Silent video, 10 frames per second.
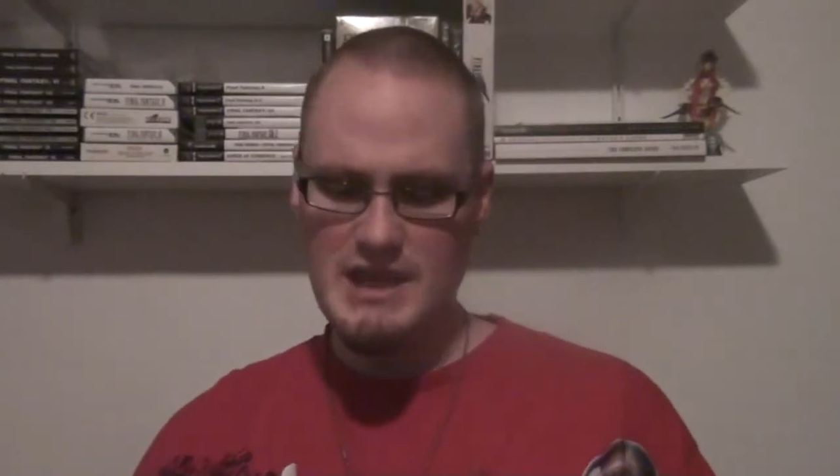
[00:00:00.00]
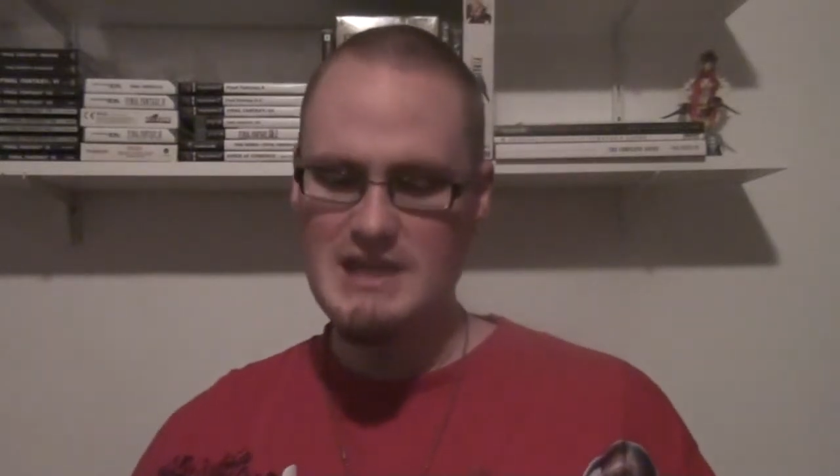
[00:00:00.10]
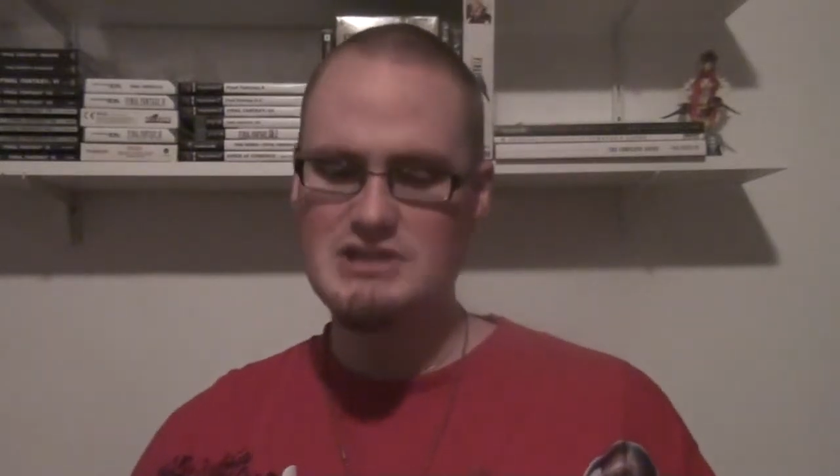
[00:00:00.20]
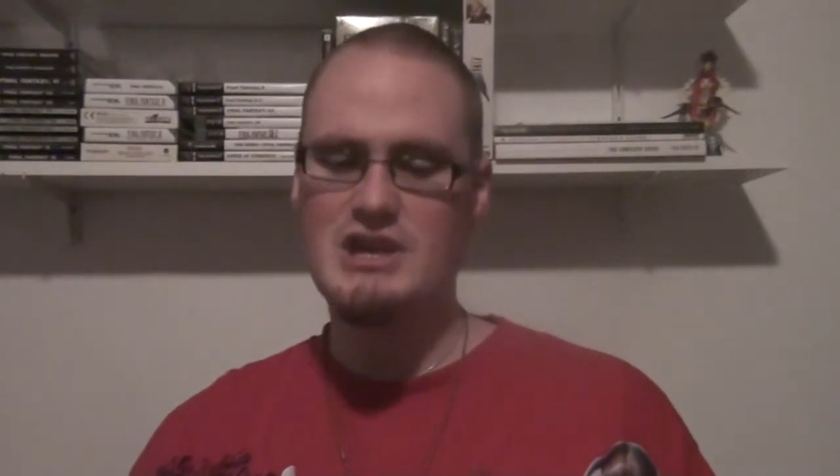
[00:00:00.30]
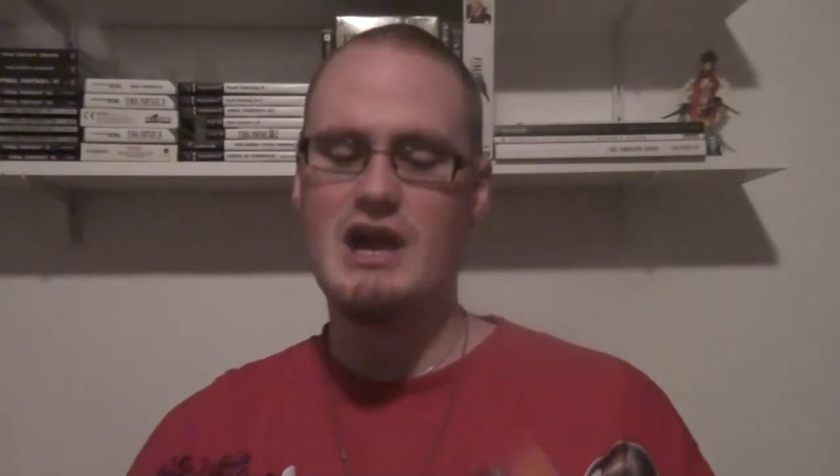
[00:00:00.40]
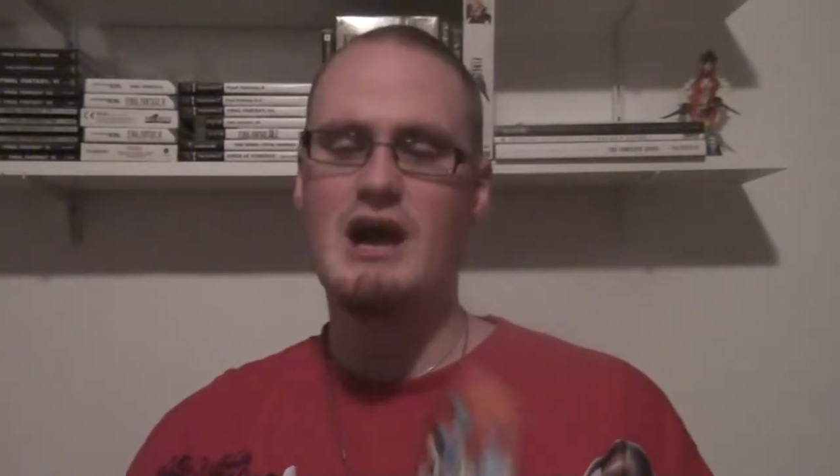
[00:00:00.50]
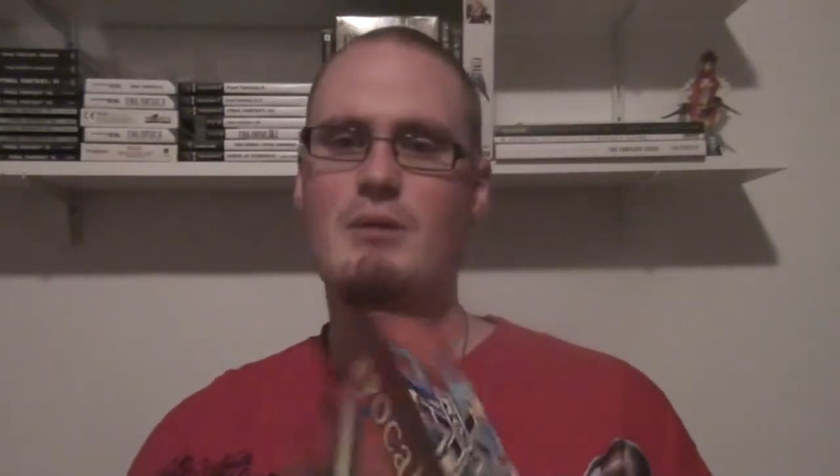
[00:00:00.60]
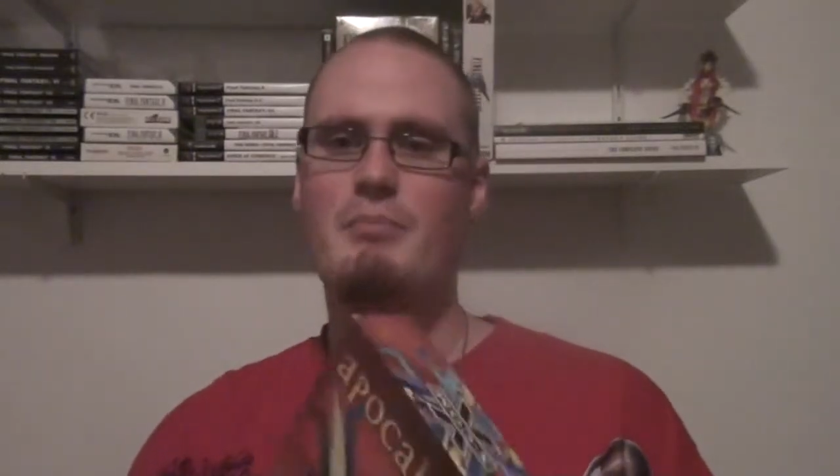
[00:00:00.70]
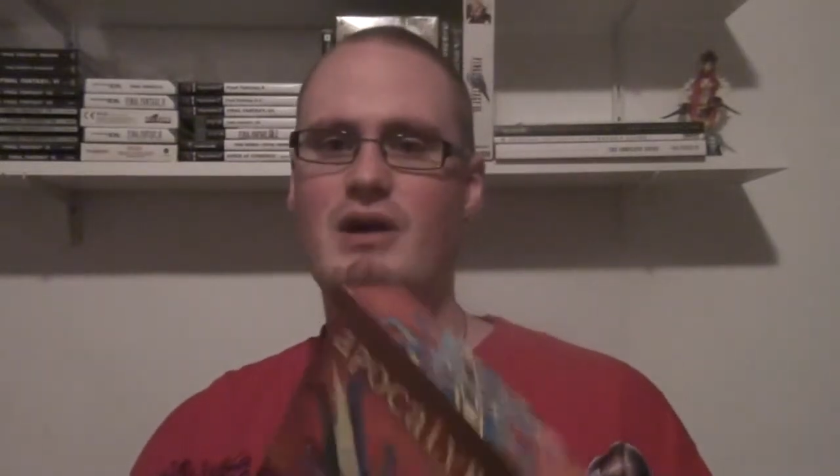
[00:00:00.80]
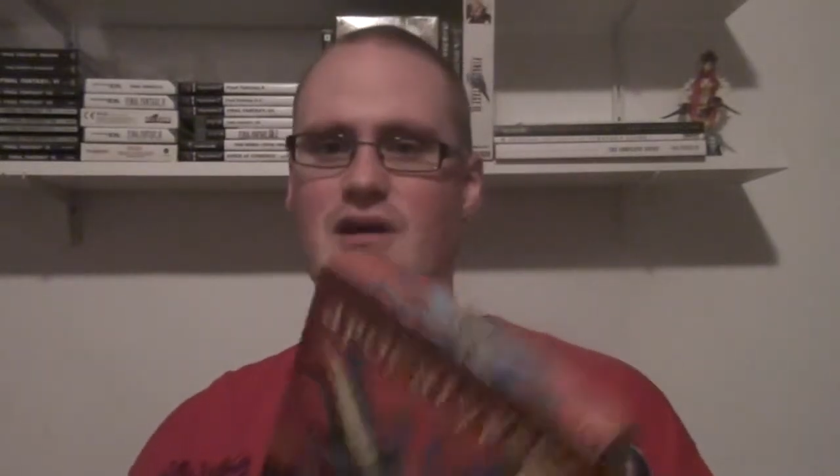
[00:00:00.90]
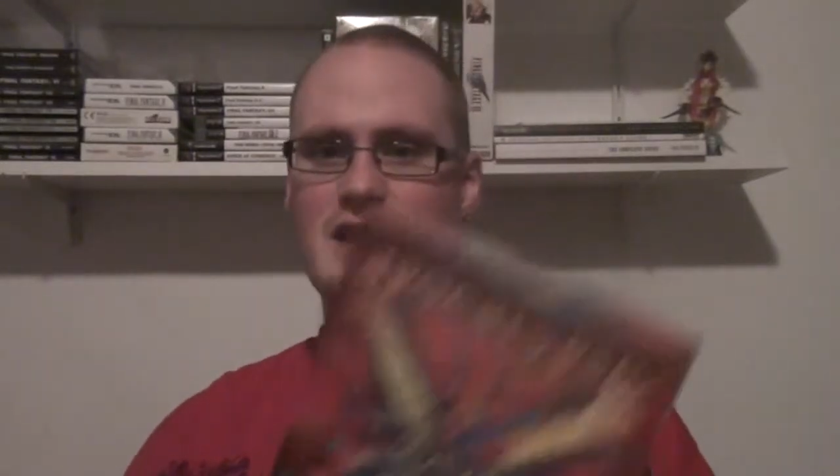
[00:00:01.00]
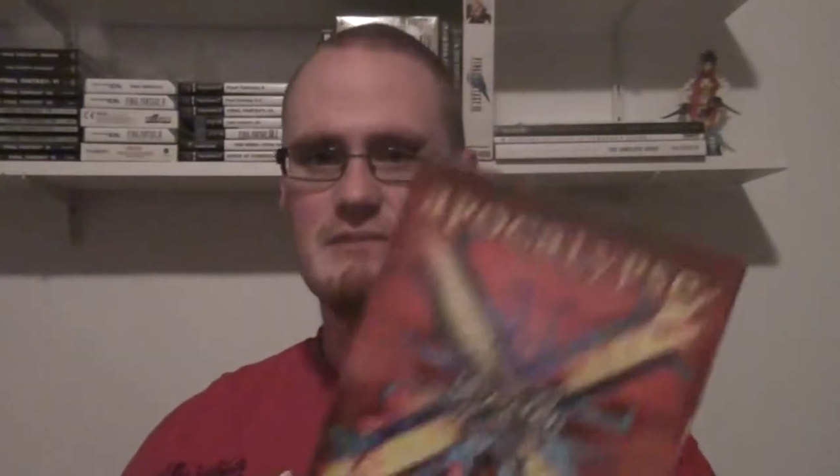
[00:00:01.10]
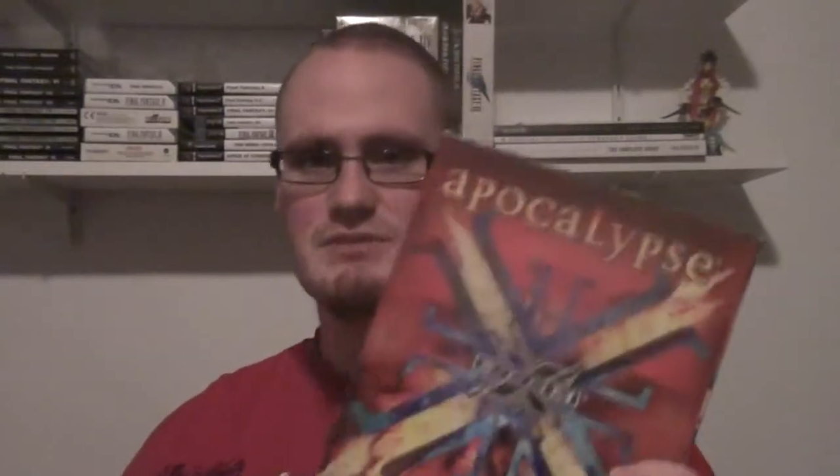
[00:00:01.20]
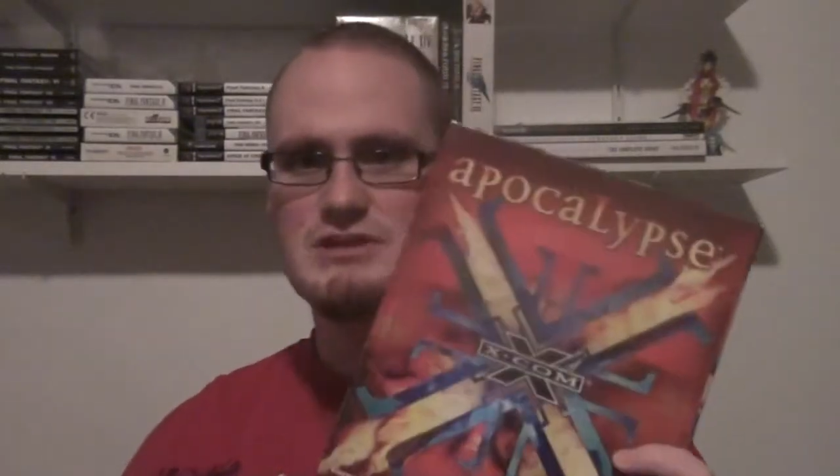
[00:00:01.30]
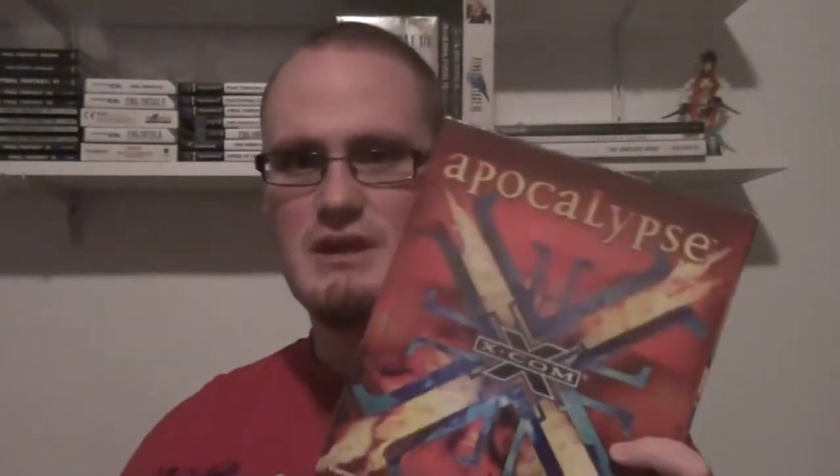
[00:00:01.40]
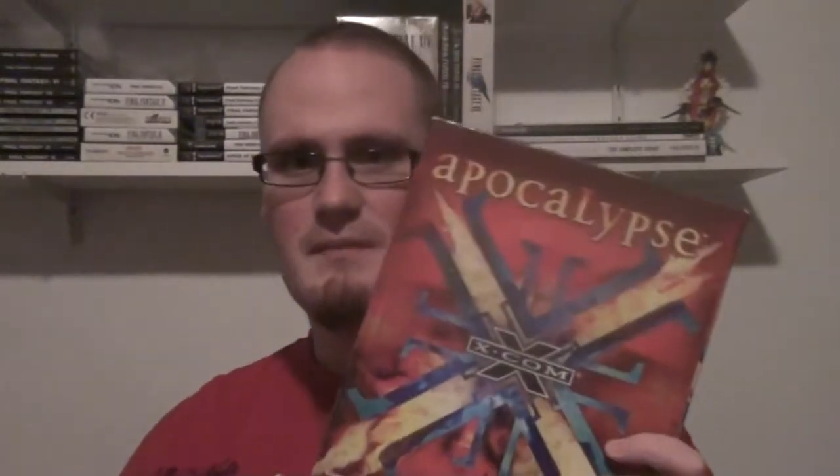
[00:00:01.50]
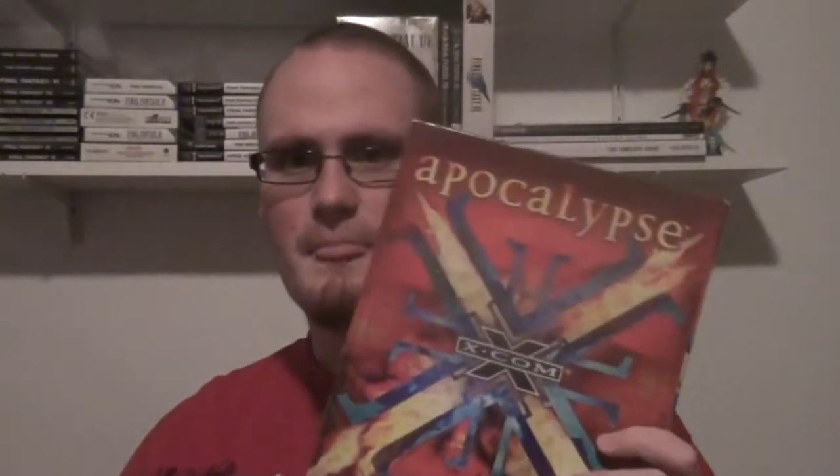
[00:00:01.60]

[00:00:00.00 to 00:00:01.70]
XCOM Apocalypse.